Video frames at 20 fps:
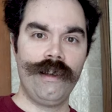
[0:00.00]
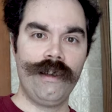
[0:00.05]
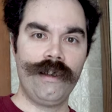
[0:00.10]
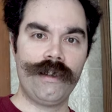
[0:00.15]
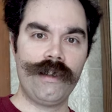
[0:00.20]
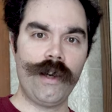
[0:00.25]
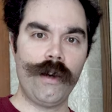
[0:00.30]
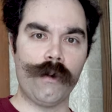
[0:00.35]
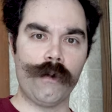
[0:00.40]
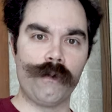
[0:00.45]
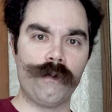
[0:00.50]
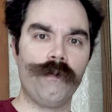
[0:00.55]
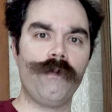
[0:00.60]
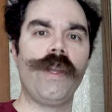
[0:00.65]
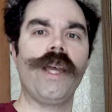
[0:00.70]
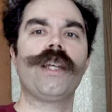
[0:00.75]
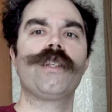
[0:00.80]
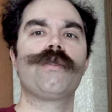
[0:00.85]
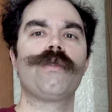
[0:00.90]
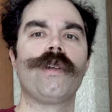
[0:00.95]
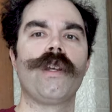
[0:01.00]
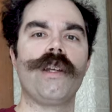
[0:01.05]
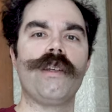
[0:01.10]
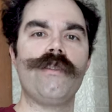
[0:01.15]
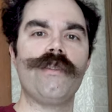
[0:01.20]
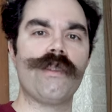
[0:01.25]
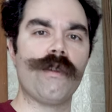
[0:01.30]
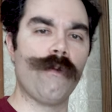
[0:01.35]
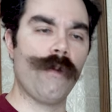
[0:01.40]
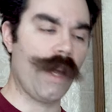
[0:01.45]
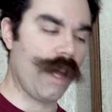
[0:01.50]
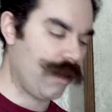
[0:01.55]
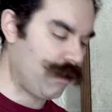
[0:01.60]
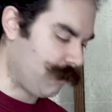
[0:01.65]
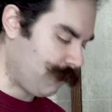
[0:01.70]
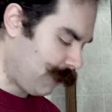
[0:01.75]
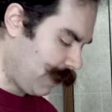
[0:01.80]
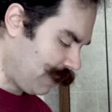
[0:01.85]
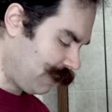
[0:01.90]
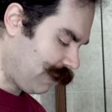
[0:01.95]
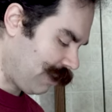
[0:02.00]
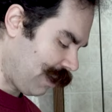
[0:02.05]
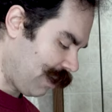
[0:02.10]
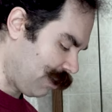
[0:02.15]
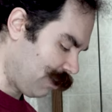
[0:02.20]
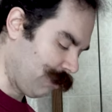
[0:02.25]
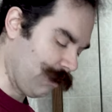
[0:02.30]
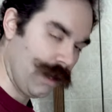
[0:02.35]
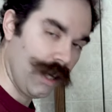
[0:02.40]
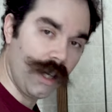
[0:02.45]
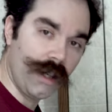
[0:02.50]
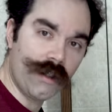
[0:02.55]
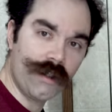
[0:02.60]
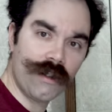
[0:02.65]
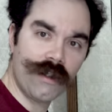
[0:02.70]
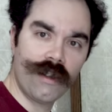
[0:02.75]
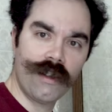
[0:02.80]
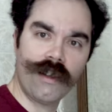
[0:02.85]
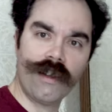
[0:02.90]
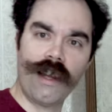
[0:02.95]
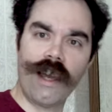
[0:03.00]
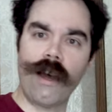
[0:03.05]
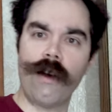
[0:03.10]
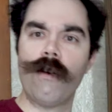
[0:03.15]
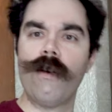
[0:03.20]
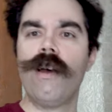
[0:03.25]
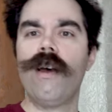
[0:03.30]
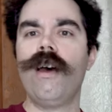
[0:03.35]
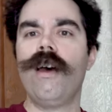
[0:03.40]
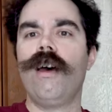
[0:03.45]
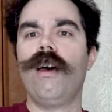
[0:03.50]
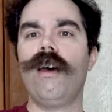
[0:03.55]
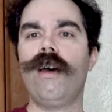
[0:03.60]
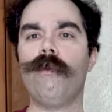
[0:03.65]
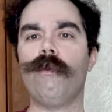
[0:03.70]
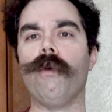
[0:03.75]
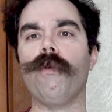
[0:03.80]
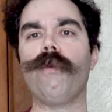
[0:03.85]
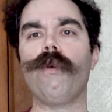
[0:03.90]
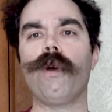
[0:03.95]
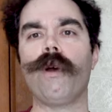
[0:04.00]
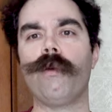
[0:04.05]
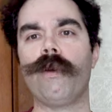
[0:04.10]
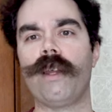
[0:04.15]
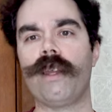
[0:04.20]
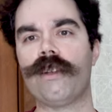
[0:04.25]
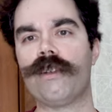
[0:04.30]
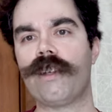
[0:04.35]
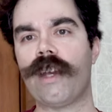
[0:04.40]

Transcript: So, next we're going to use the Badger mustache wax. Now, before I went in the